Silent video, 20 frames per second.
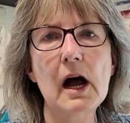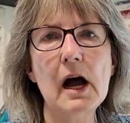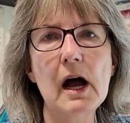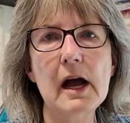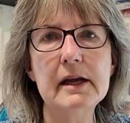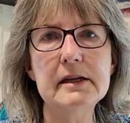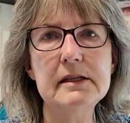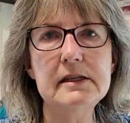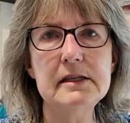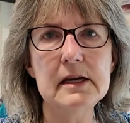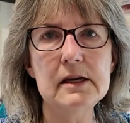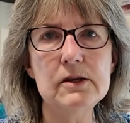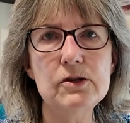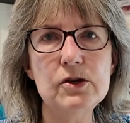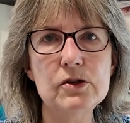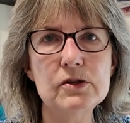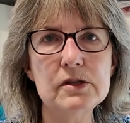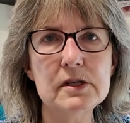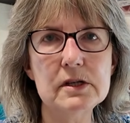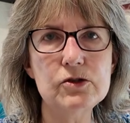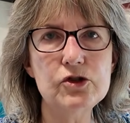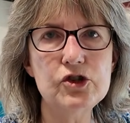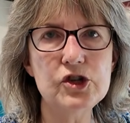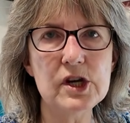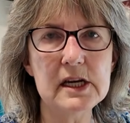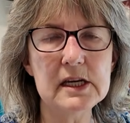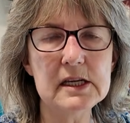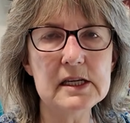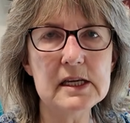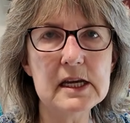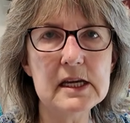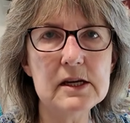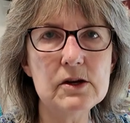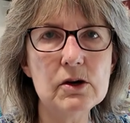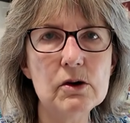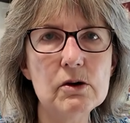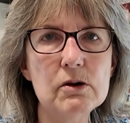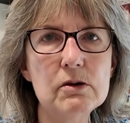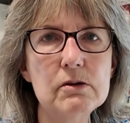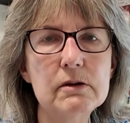I did use a jean
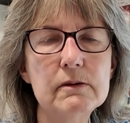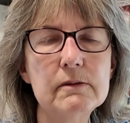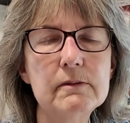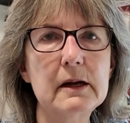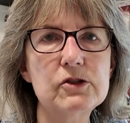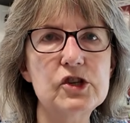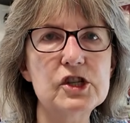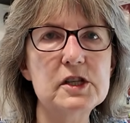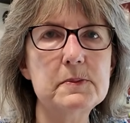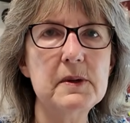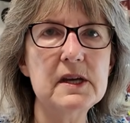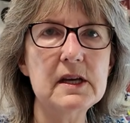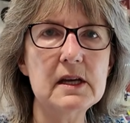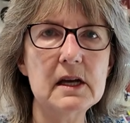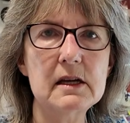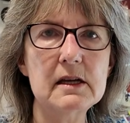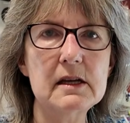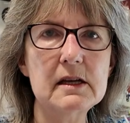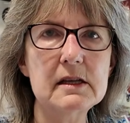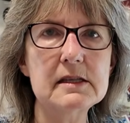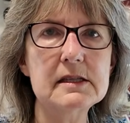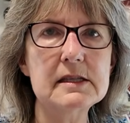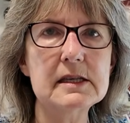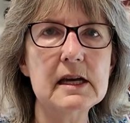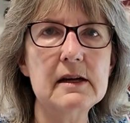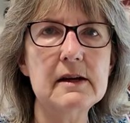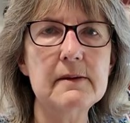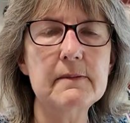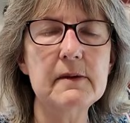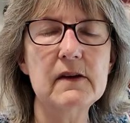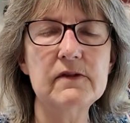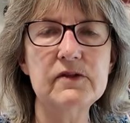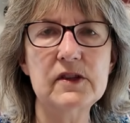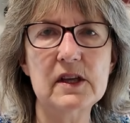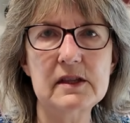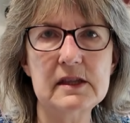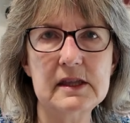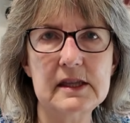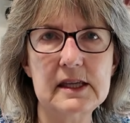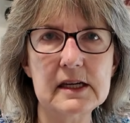needle just because of
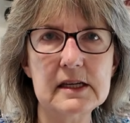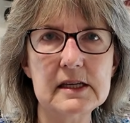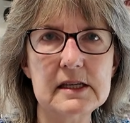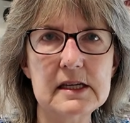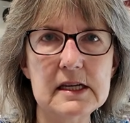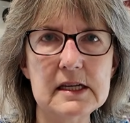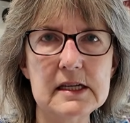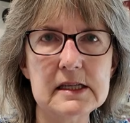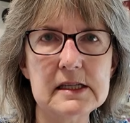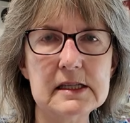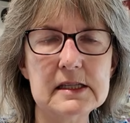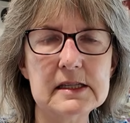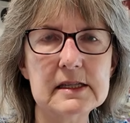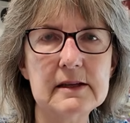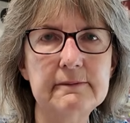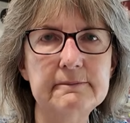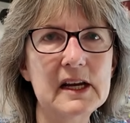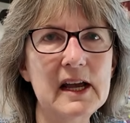the thickness,